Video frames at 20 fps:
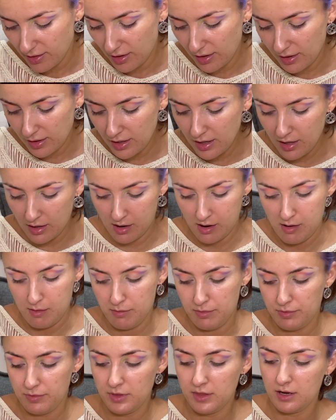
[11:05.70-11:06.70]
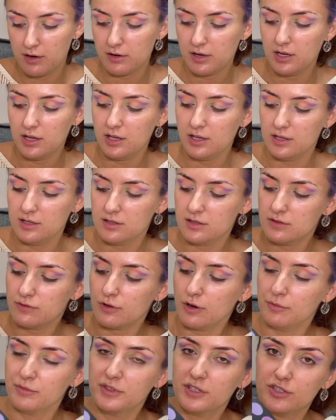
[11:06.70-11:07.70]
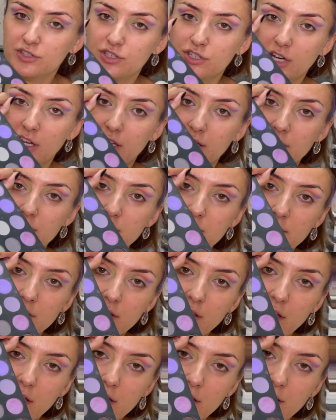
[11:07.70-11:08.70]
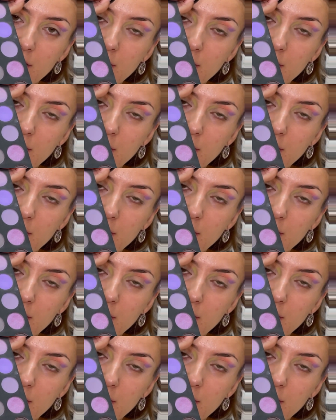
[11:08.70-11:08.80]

kick up there is from these shades? Like,